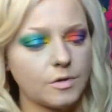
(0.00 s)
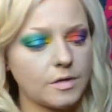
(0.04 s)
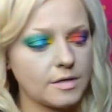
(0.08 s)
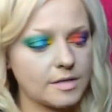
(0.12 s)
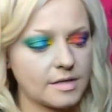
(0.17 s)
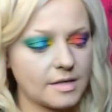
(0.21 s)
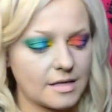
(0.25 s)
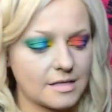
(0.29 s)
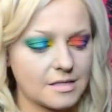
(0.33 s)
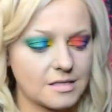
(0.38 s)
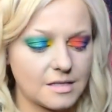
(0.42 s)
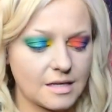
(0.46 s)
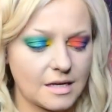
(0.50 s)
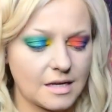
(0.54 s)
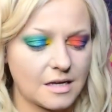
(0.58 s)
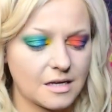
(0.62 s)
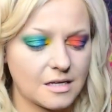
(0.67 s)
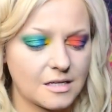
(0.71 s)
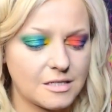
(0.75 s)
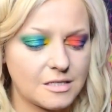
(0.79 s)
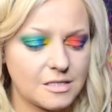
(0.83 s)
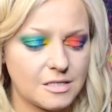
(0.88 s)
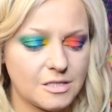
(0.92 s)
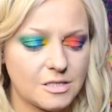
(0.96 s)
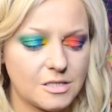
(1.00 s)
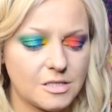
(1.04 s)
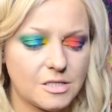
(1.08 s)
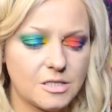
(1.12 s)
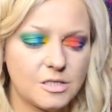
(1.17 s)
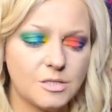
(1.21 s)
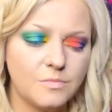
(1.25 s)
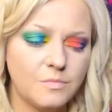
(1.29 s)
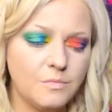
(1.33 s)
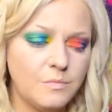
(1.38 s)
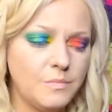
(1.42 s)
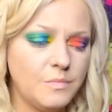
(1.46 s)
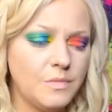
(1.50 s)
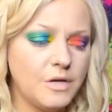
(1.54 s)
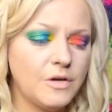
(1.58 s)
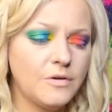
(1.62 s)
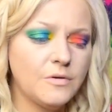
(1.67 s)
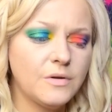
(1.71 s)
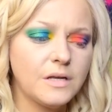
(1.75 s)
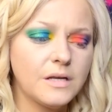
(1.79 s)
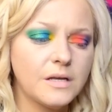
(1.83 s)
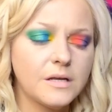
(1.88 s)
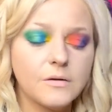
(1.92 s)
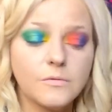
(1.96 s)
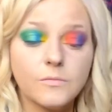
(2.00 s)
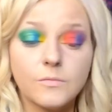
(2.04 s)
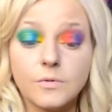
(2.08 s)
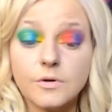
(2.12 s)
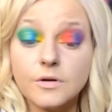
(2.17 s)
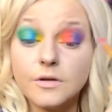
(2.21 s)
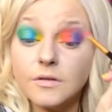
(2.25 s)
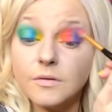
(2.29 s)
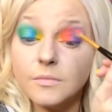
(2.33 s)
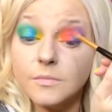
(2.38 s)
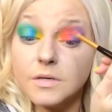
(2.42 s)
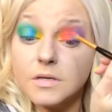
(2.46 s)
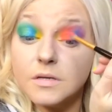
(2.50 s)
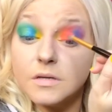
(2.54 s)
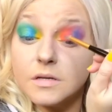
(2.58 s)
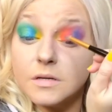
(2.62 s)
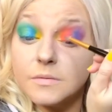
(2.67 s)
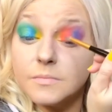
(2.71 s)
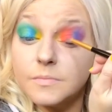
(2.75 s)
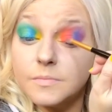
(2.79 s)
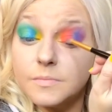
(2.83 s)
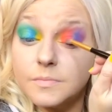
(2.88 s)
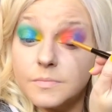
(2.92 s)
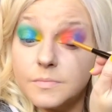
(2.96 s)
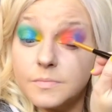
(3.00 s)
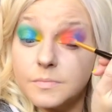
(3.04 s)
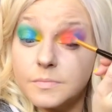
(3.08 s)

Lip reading: to it that's like a muted, real muted